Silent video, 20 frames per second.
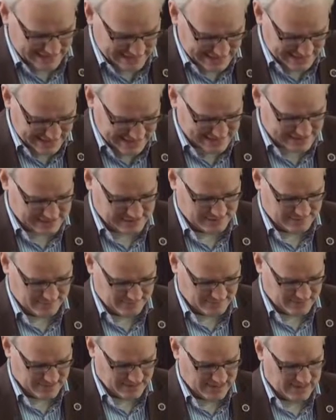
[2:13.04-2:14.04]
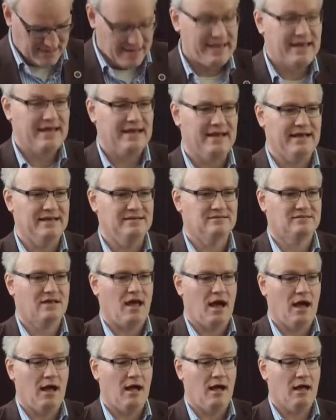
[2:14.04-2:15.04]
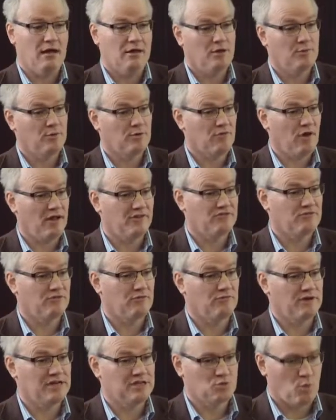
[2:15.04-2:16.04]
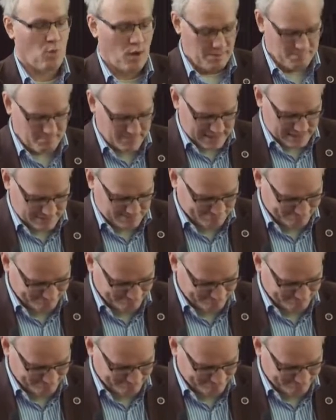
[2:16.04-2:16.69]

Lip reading: elite. It is human rights for rich white men.